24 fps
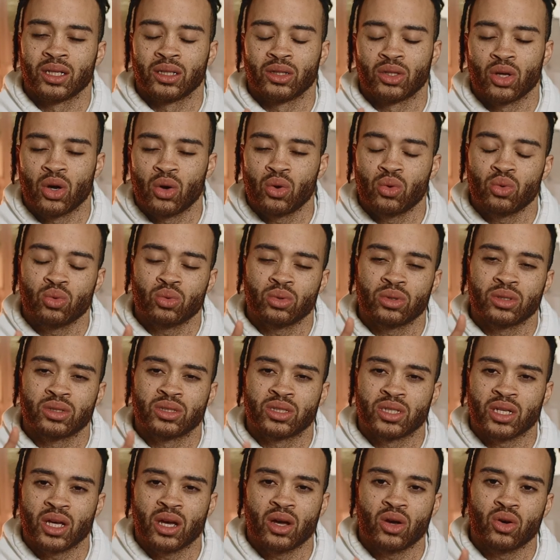Don't
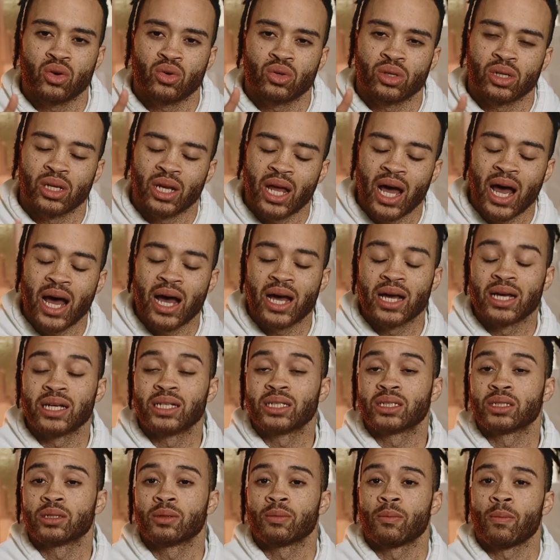tell
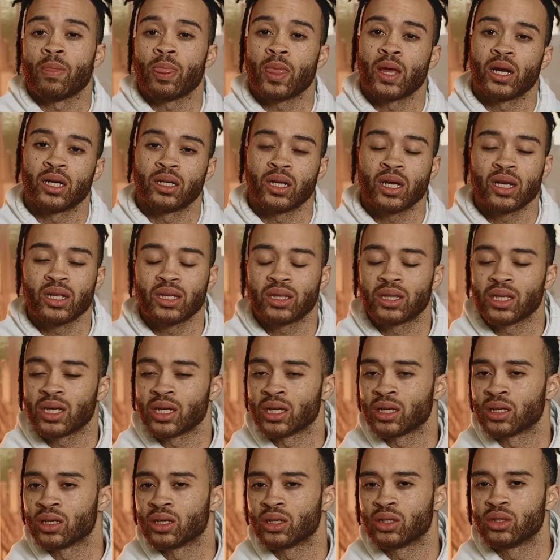lies. Another
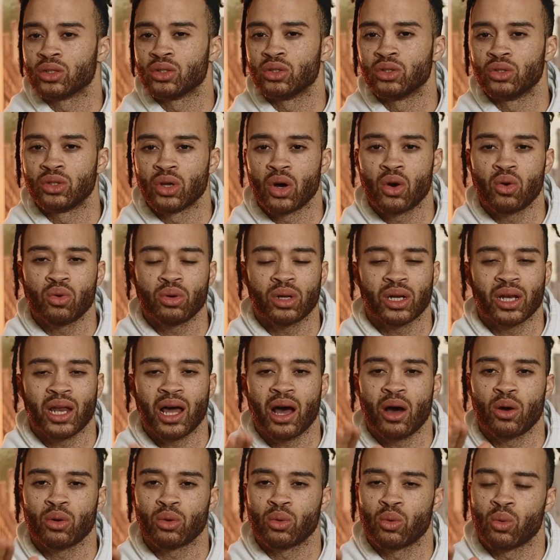thing, don't
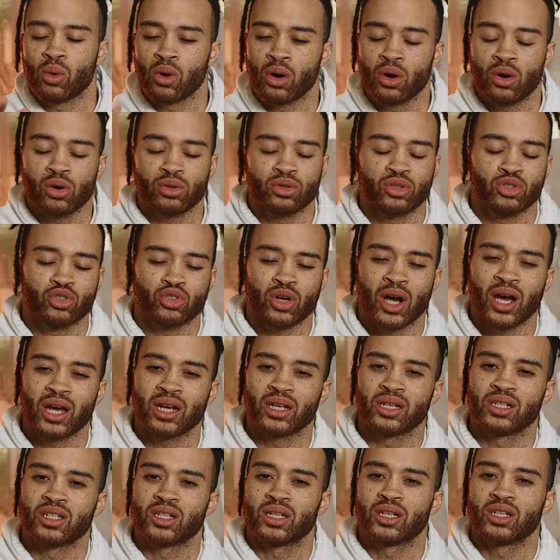allow the world to try
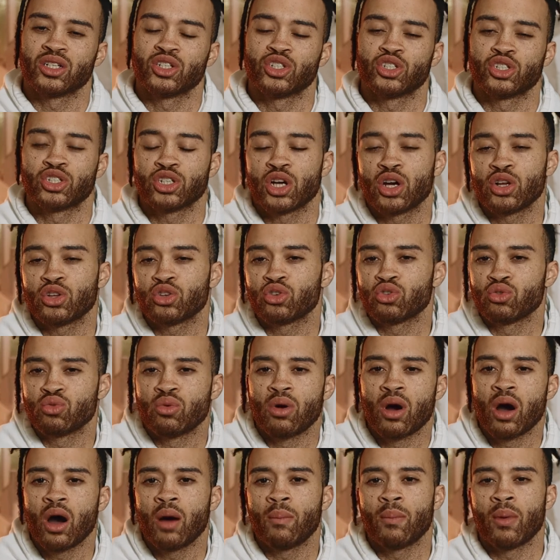to shut you
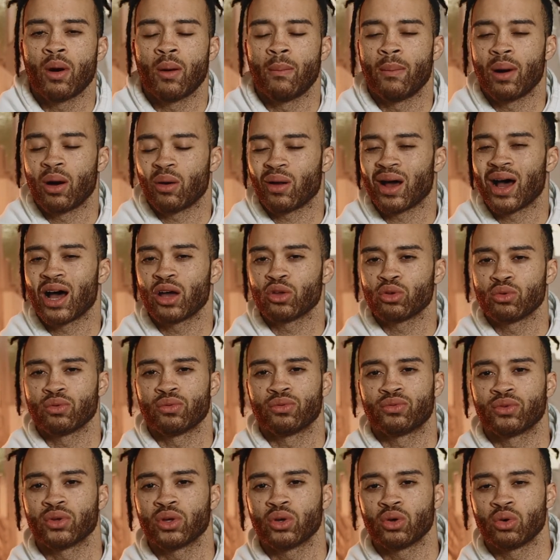up about how you
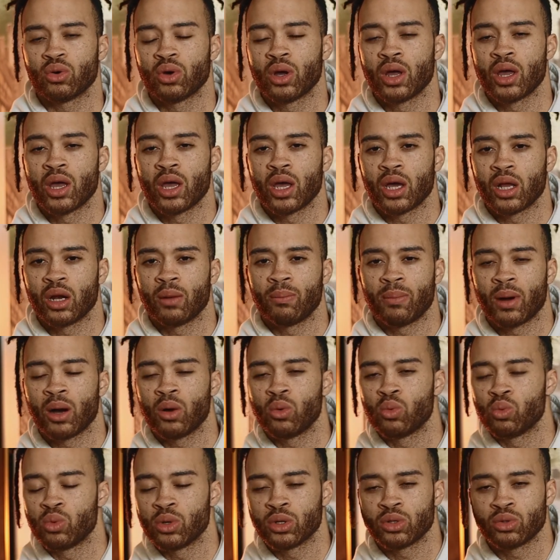feel and
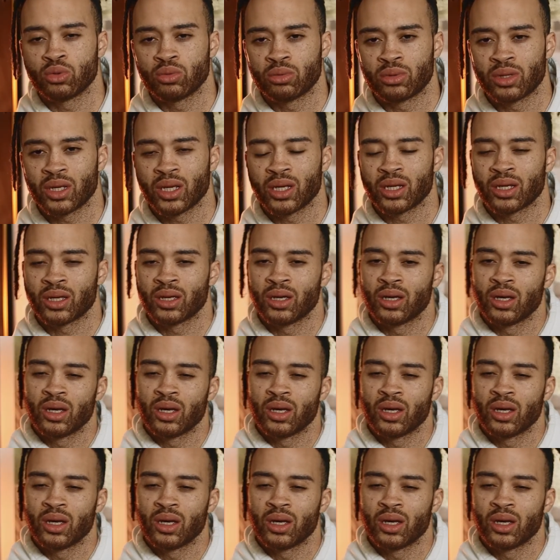about what you think.